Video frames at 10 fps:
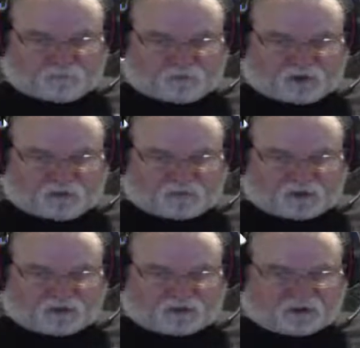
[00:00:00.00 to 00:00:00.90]
Jim
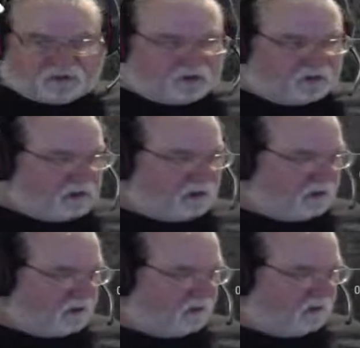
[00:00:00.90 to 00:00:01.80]
says, "Such a
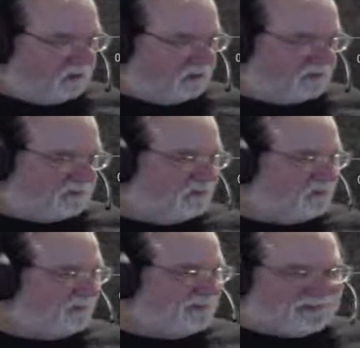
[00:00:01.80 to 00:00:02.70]
Doug." Yes, such
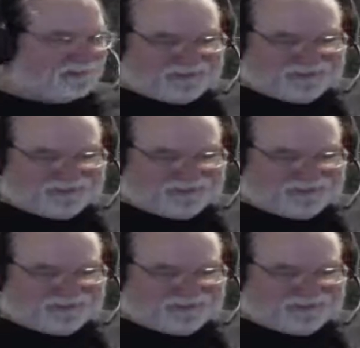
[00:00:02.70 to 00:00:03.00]
a Doug.